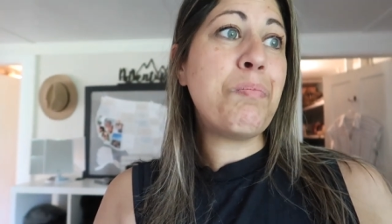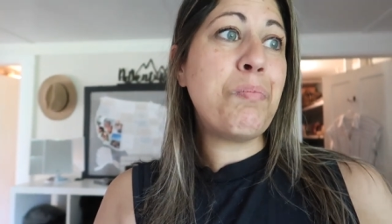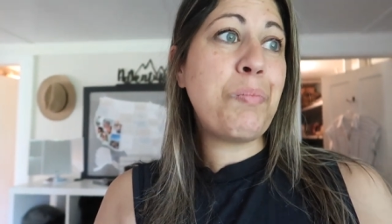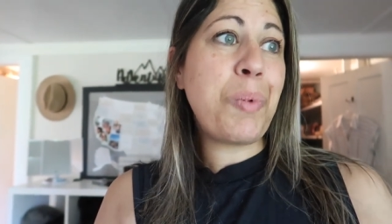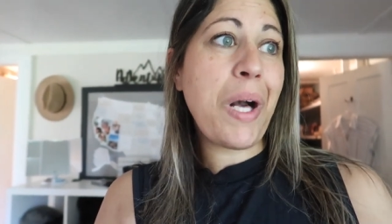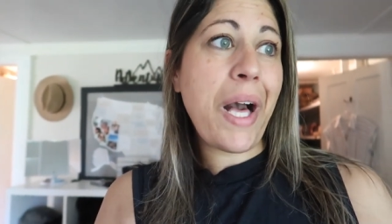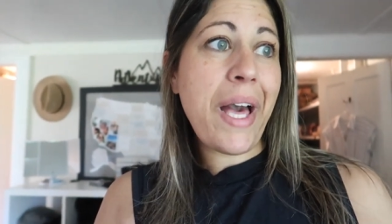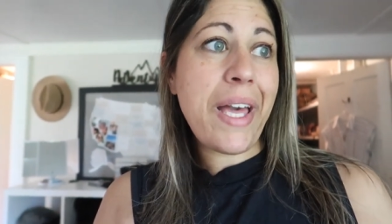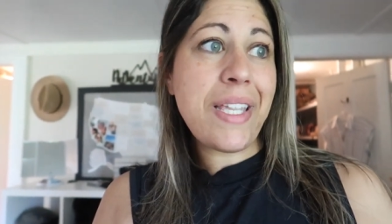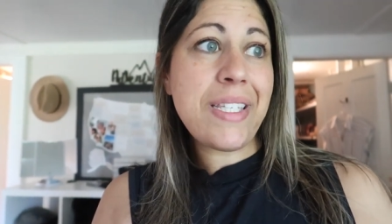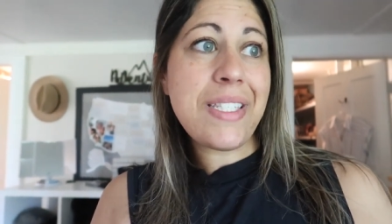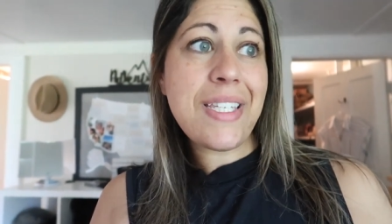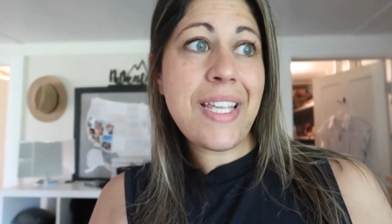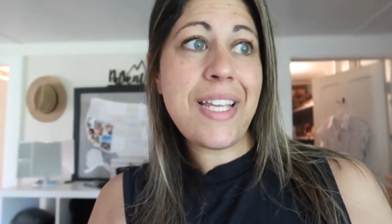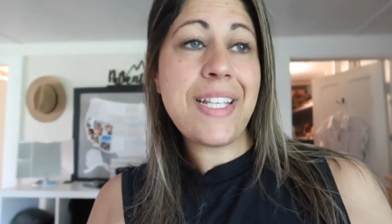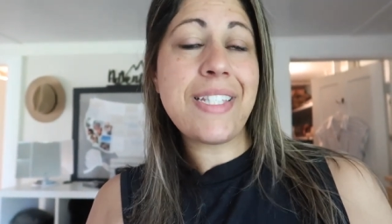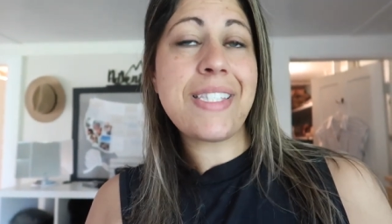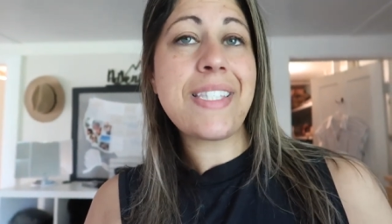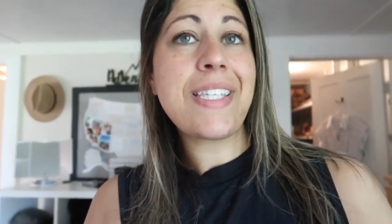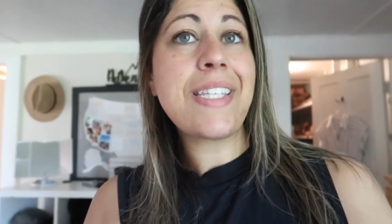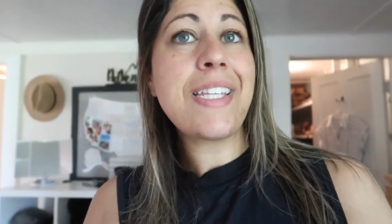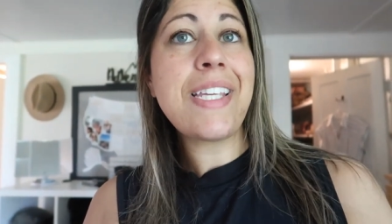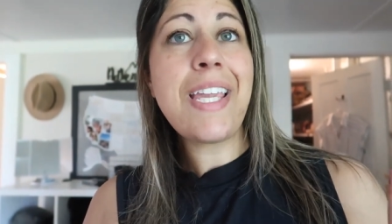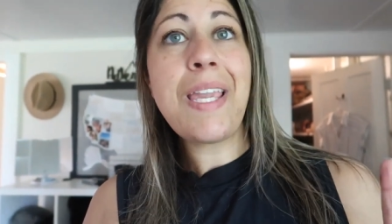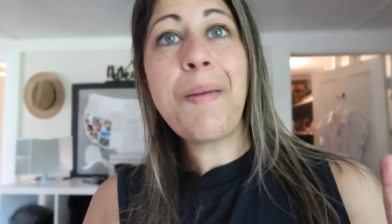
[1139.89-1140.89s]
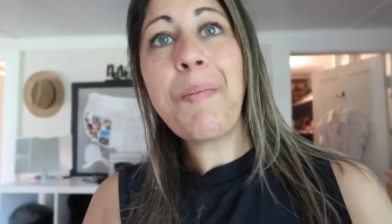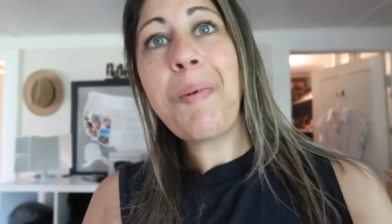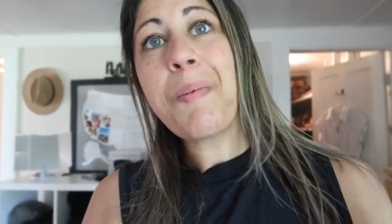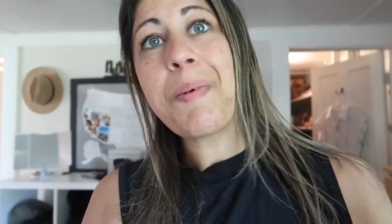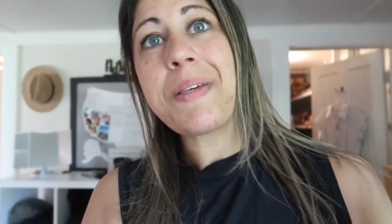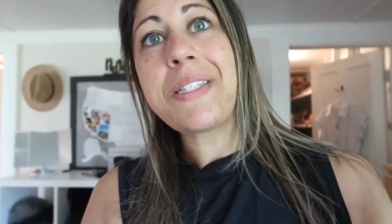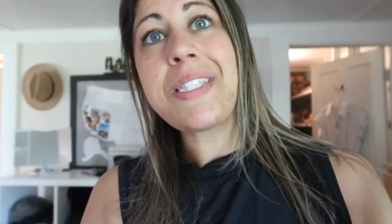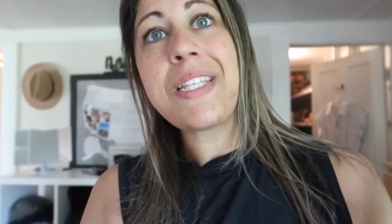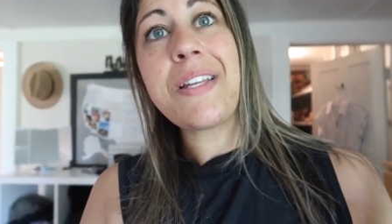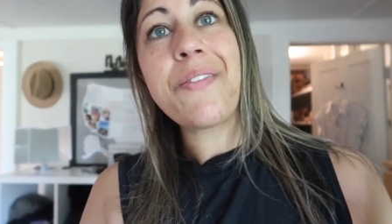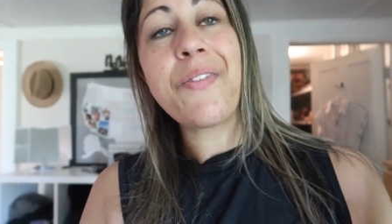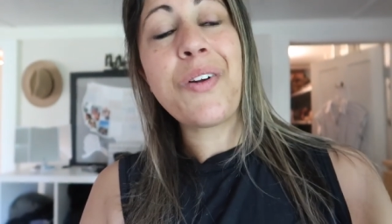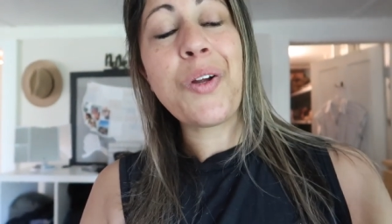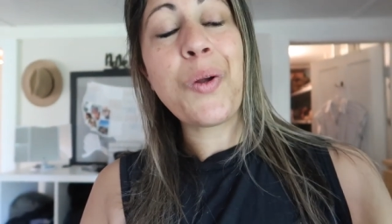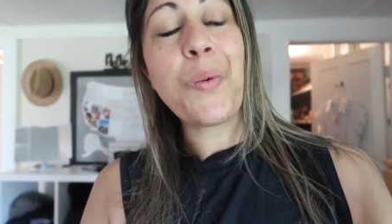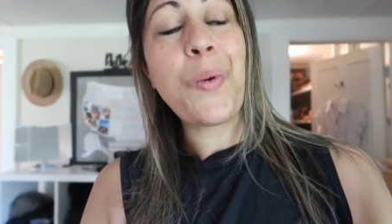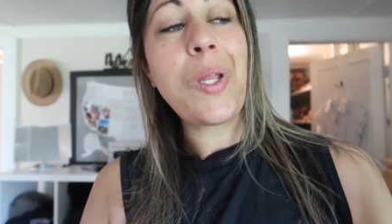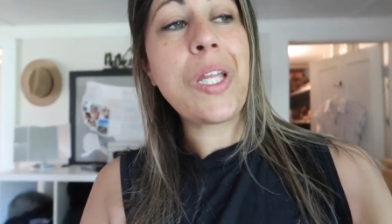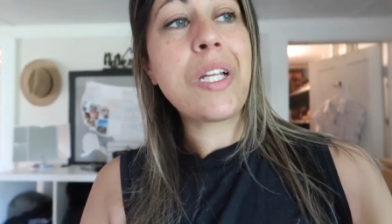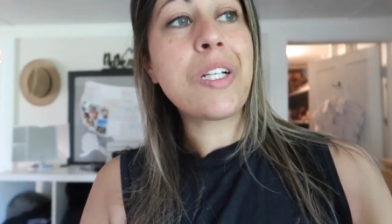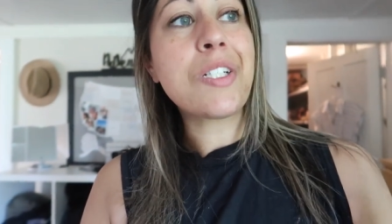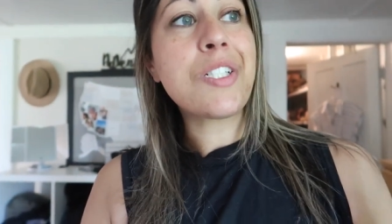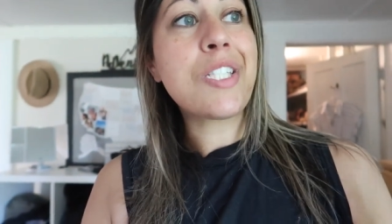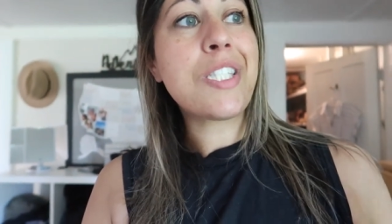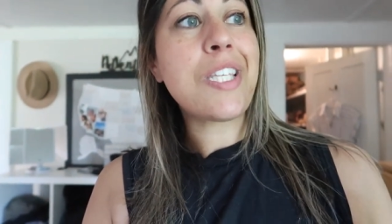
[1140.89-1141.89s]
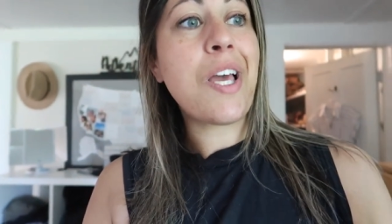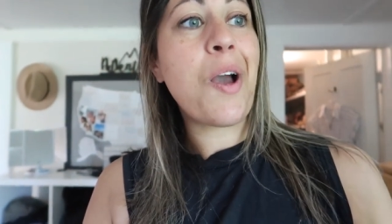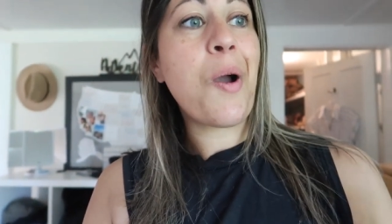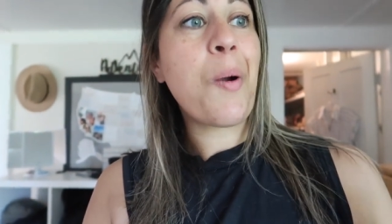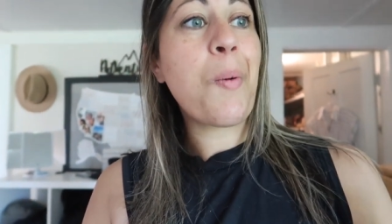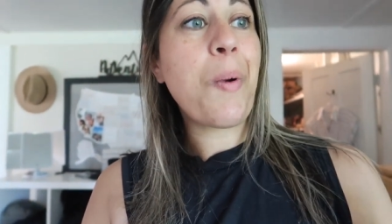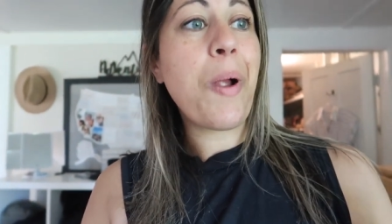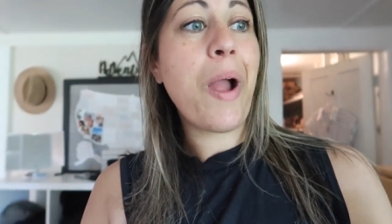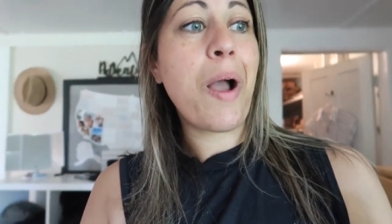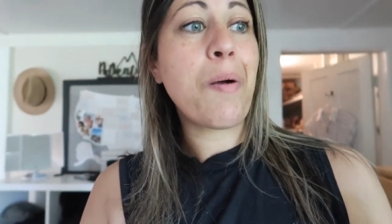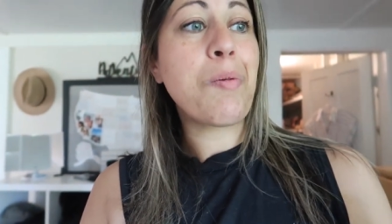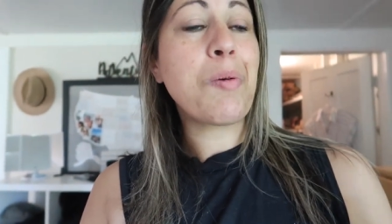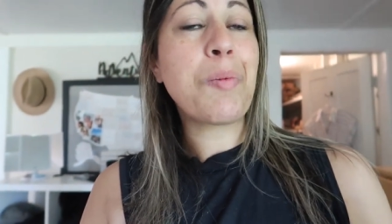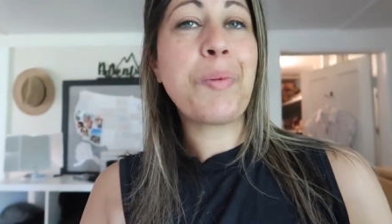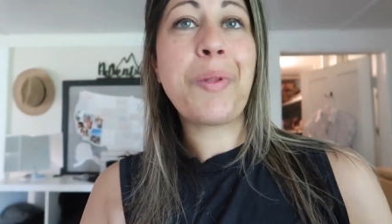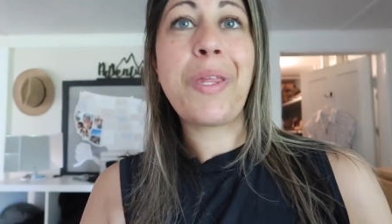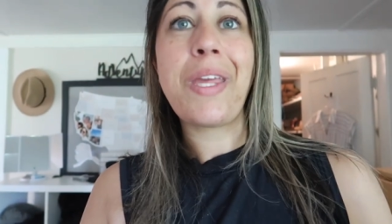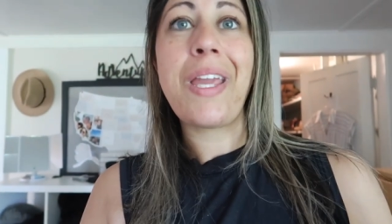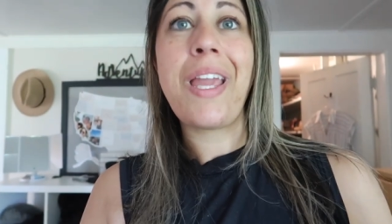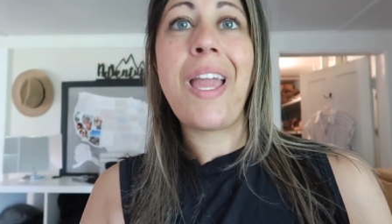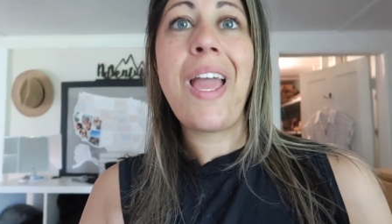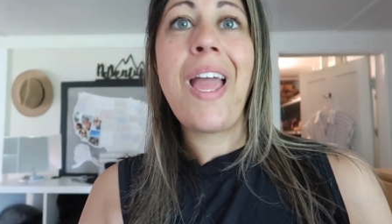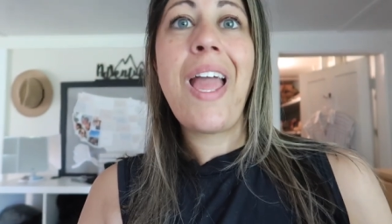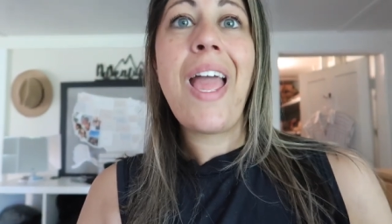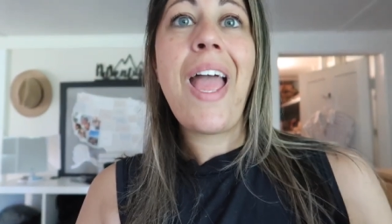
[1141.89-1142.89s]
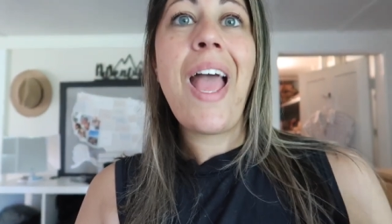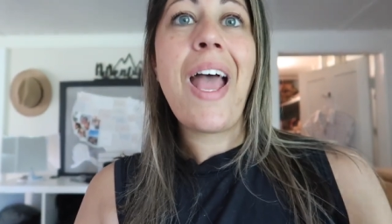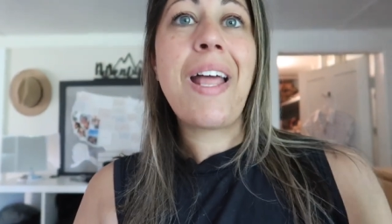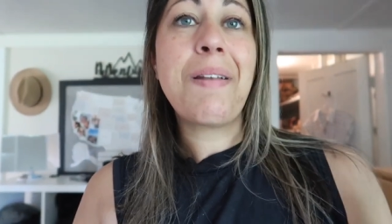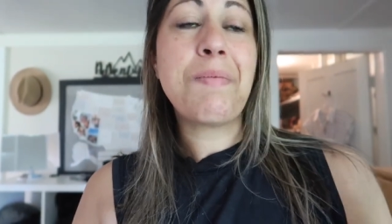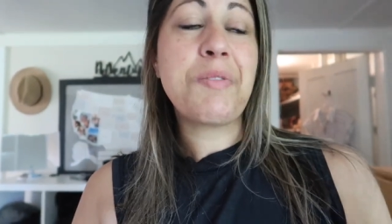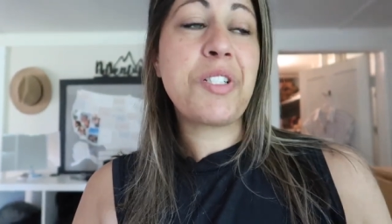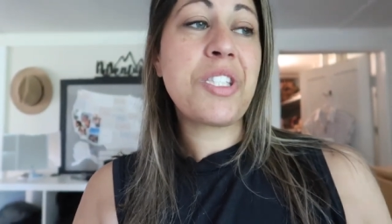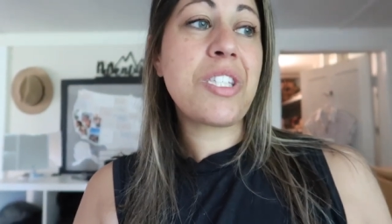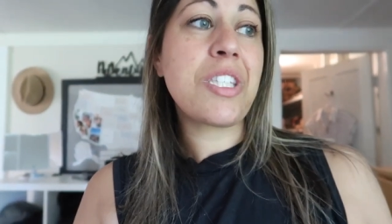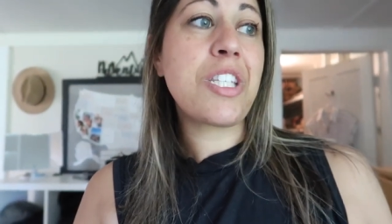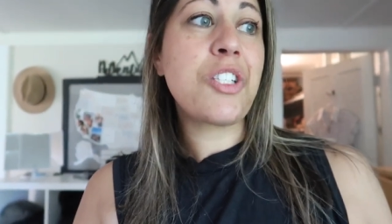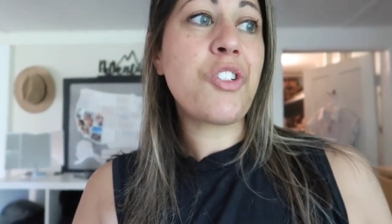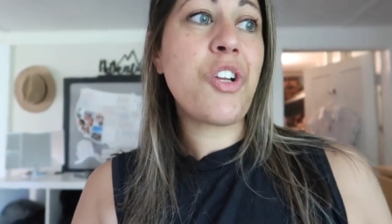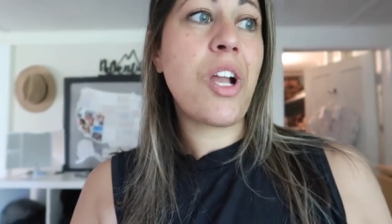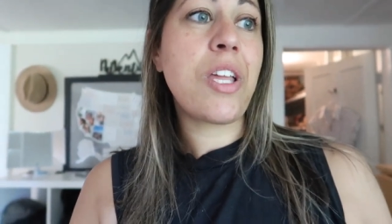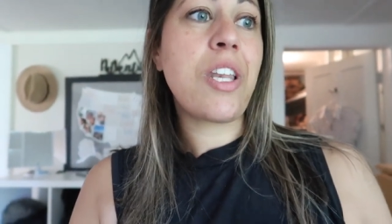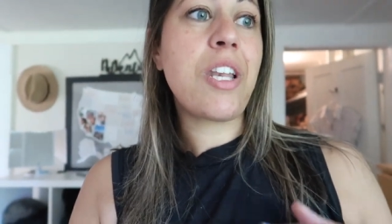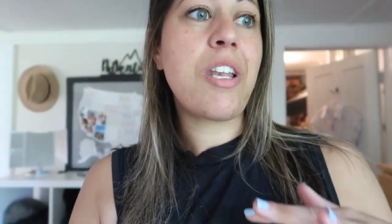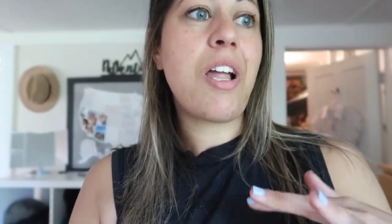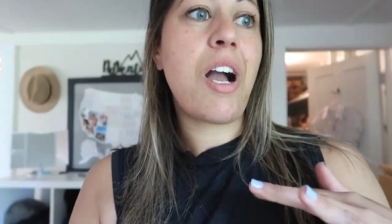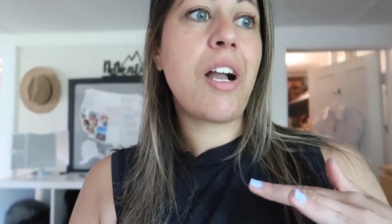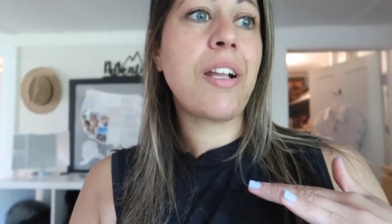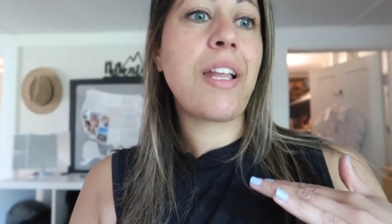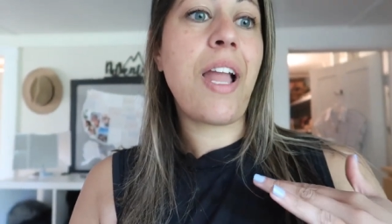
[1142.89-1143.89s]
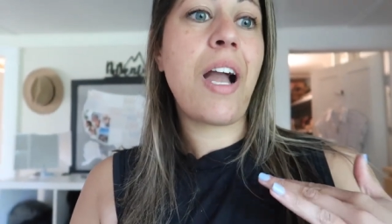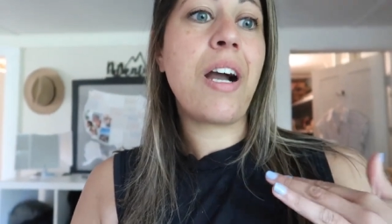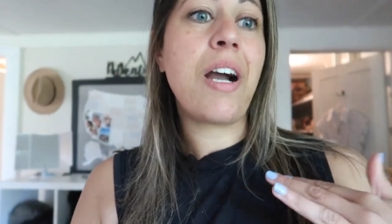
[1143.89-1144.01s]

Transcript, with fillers: but it's gonna keep me busy for a week or so probably. I'm just gonna try to knock